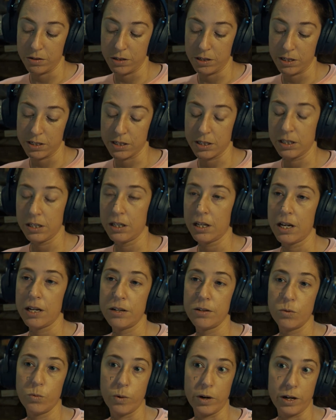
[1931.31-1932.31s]
it's a little
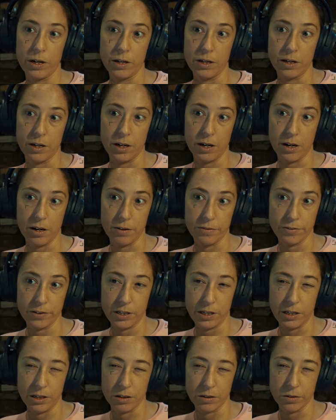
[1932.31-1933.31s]
under 1.5
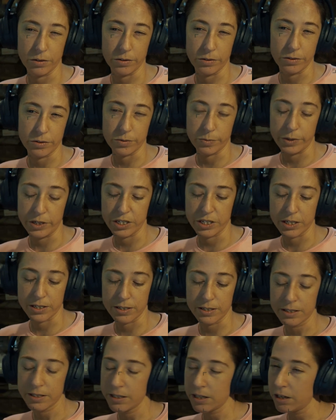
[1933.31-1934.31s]
kilos, which
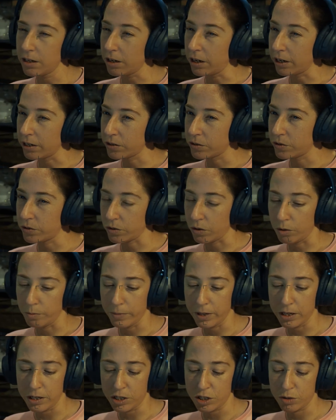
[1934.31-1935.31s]
doesn't sound like so
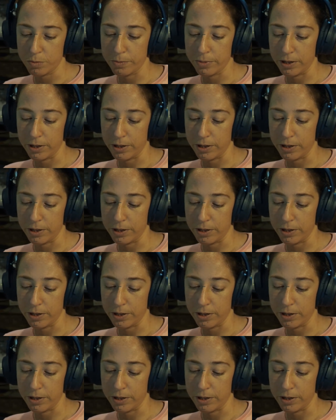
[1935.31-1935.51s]
much,